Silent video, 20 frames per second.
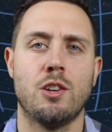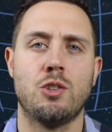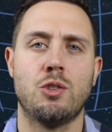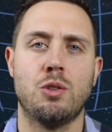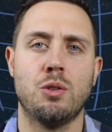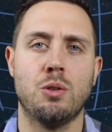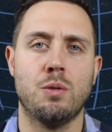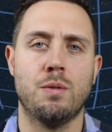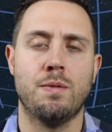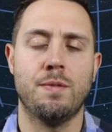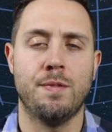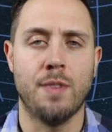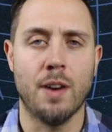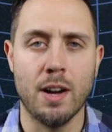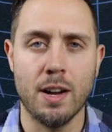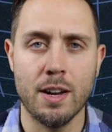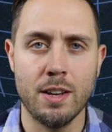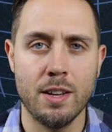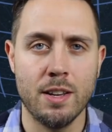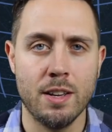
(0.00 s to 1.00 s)
to
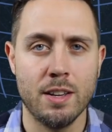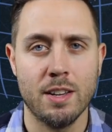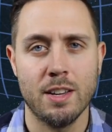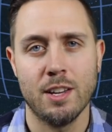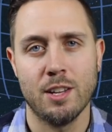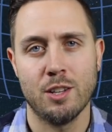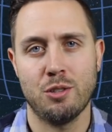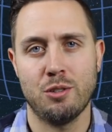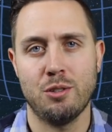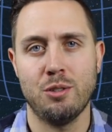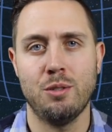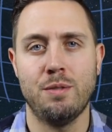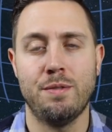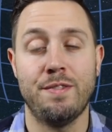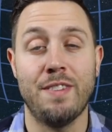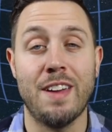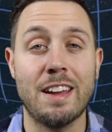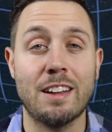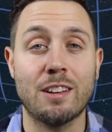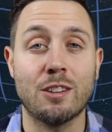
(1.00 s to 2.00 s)
FUD, to
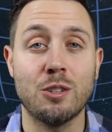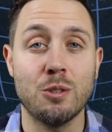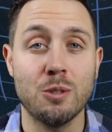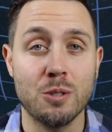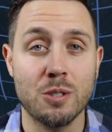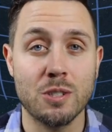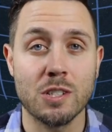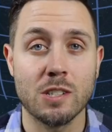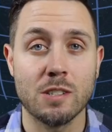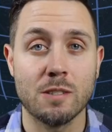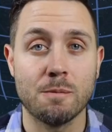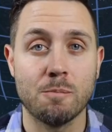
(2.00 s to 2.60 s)
fake news,